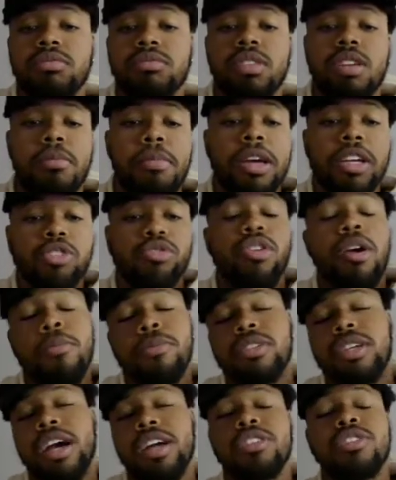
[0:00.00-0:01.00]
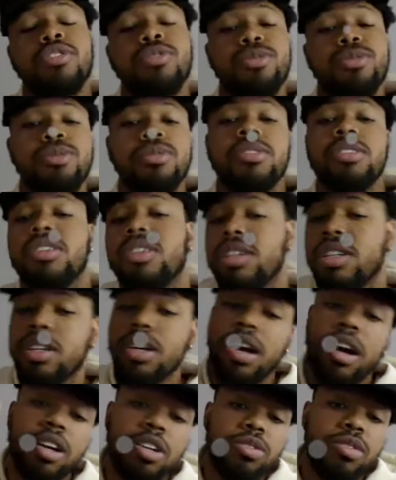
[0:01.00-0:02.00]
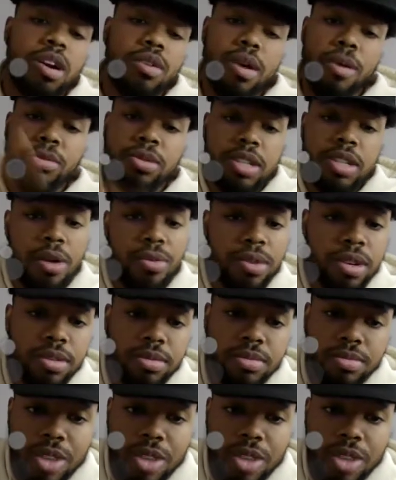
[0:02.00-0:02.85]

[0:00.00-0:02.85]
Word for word: mainstream rappers got two, underground rappers got one.